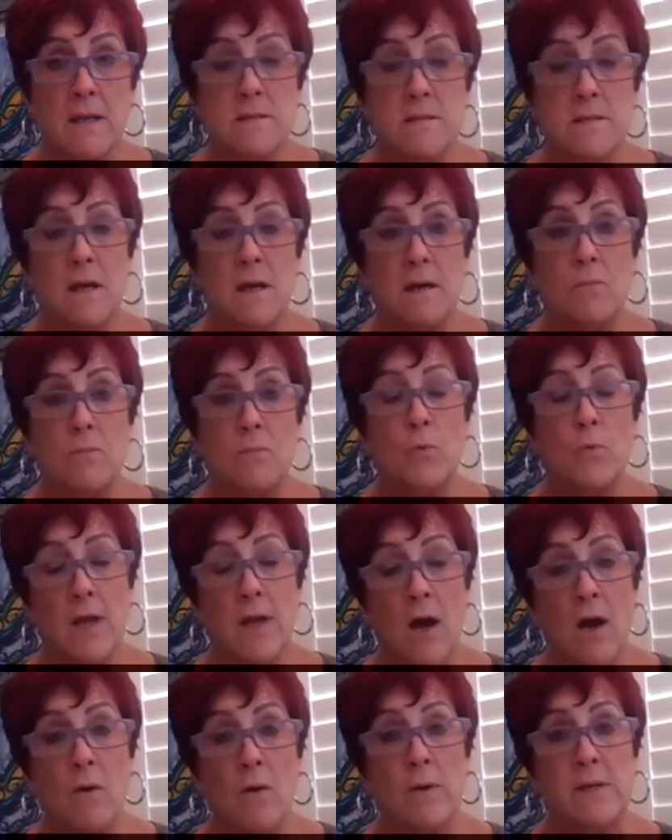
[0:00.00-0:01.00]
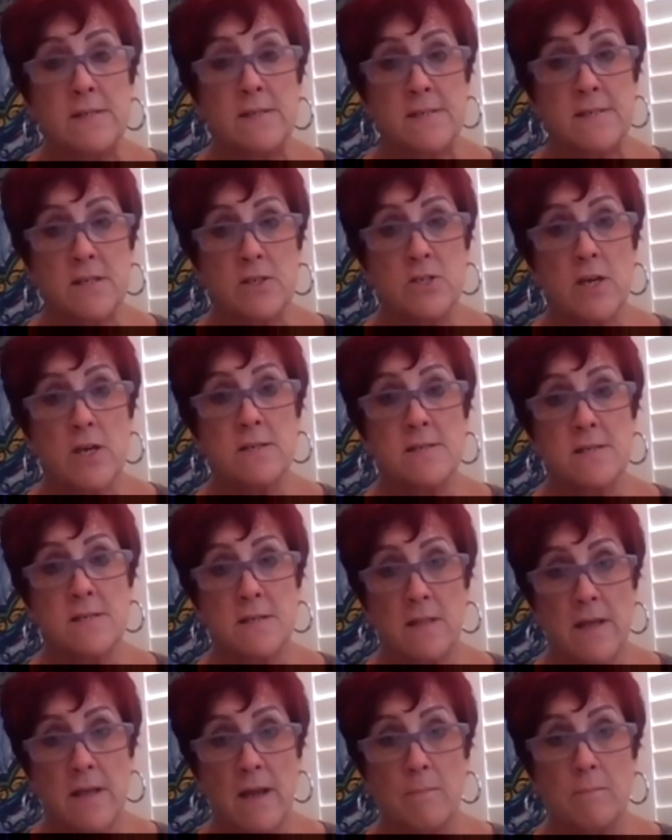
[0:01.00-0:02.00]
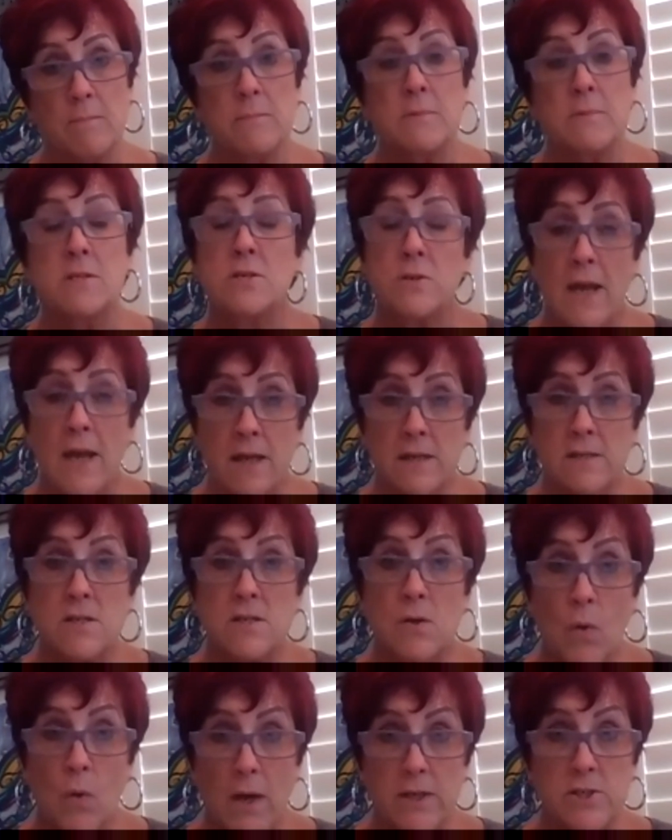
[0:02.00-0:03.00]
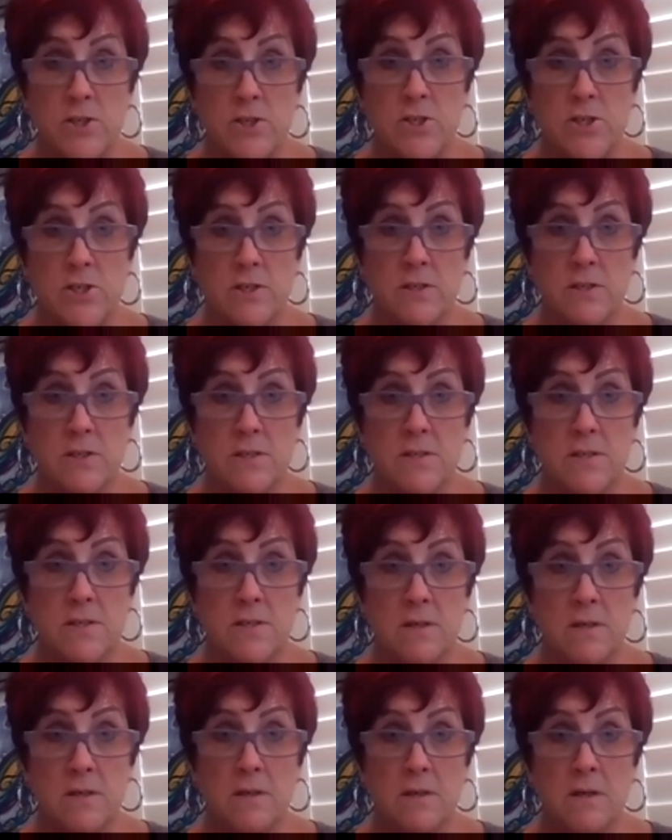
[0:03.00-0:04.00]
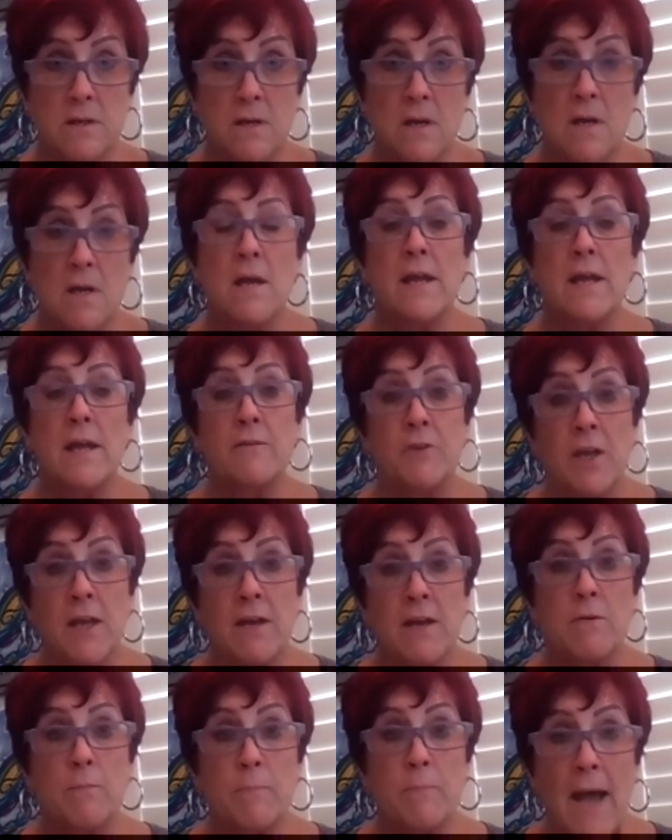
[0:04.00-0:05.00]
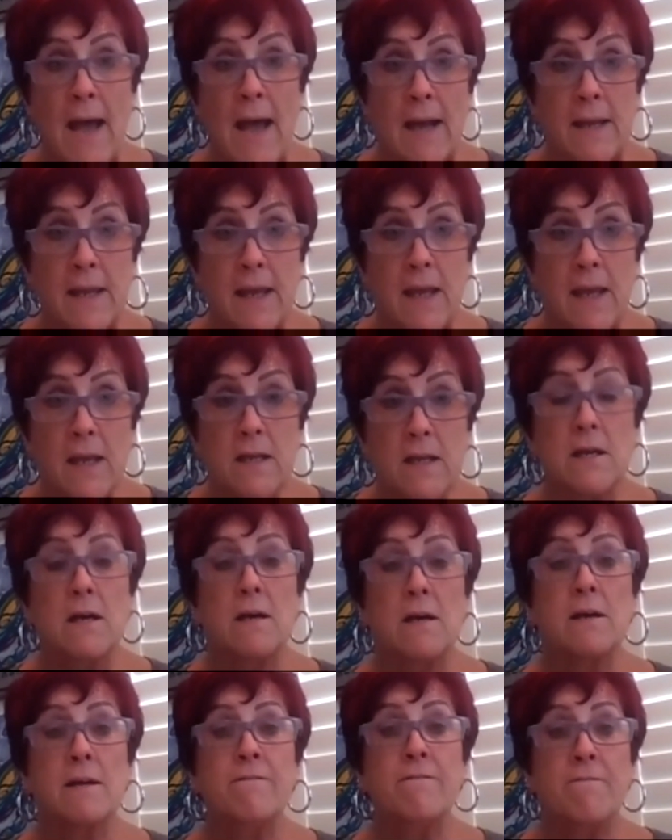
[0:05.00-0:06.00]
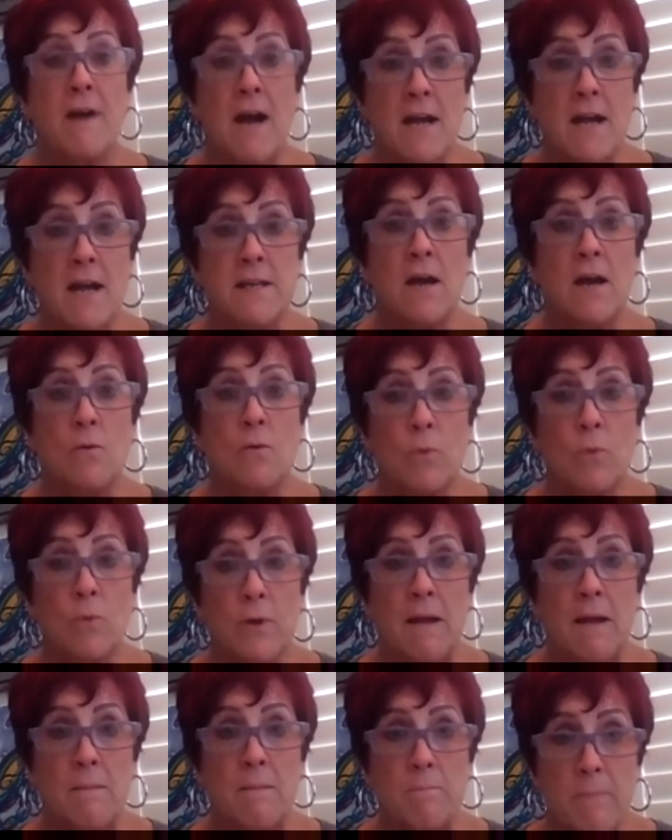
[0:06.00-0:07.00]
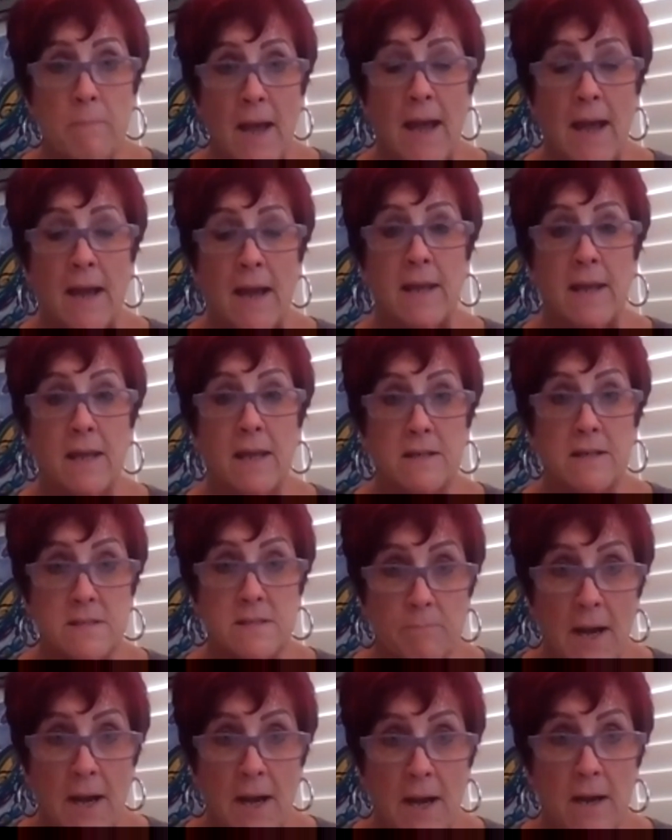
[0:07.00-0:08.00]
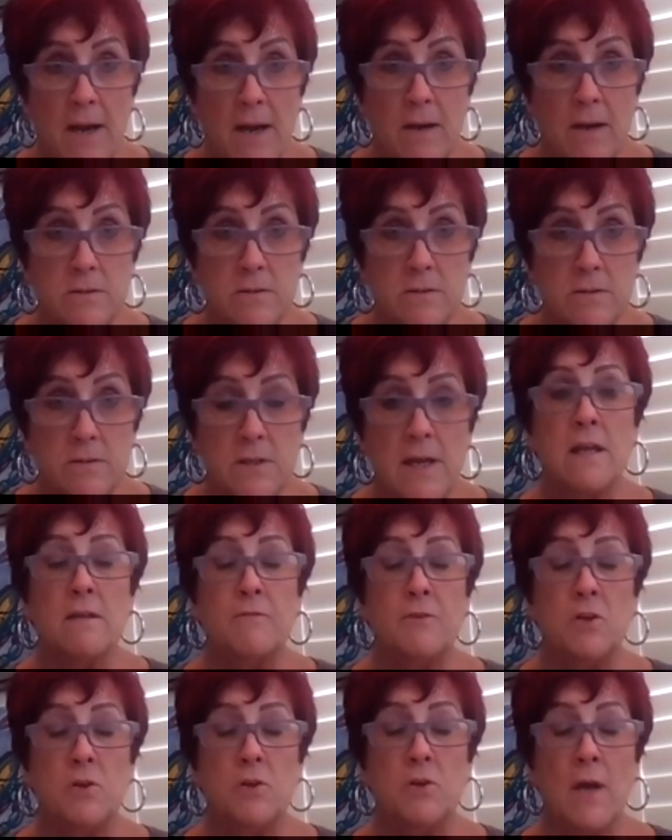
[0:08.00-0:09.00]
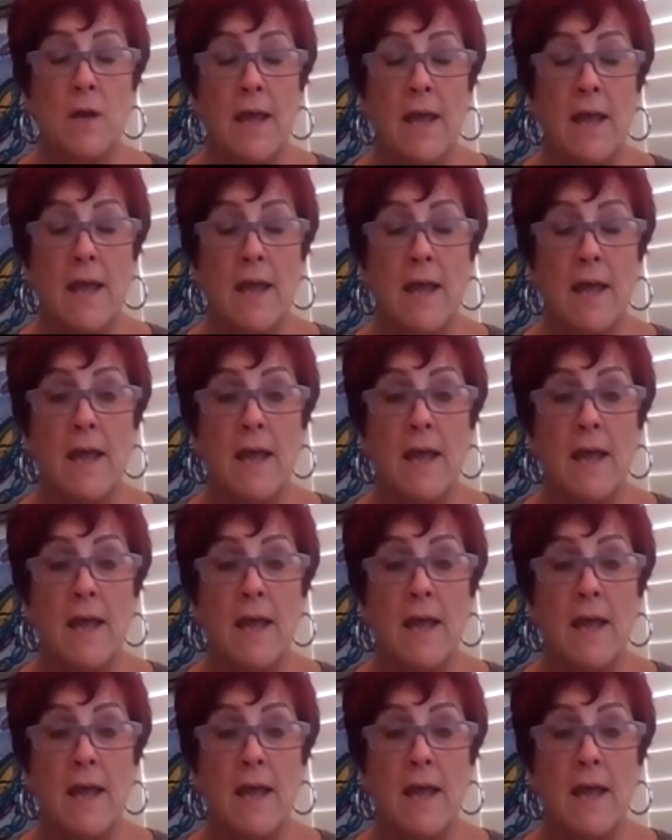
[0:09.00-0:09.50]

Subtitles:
we always suggest to them to ask questions. If you have a backache, find out what that backache's about. If you have